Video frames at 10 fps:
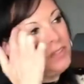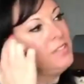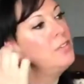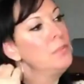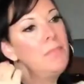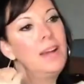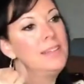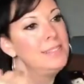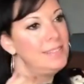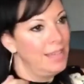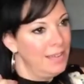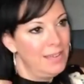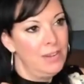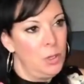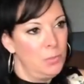with a different mindset,
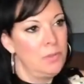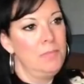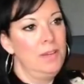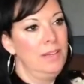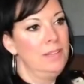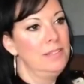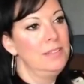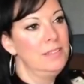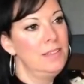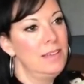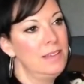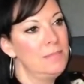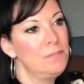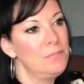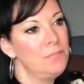an open mind,
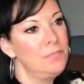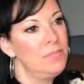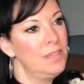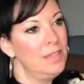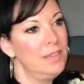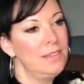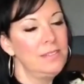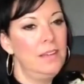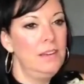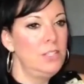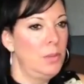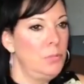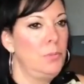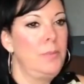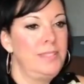then the entire
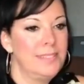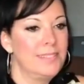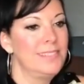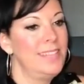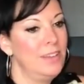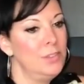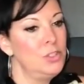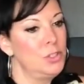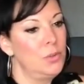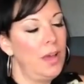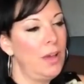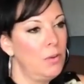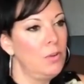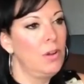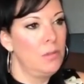chapter basically tells you
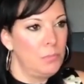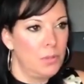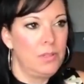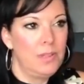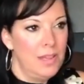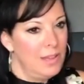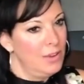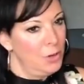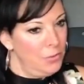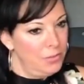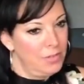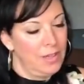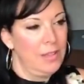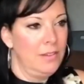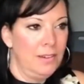how God put Earth
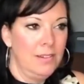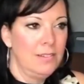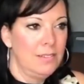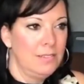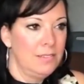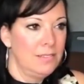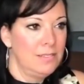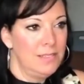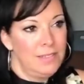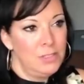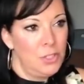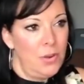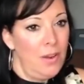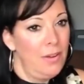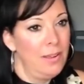together. Mm-hmm. It's like a
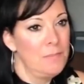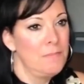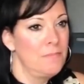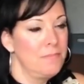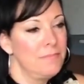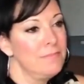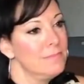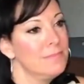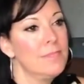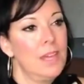terrarium. Sure.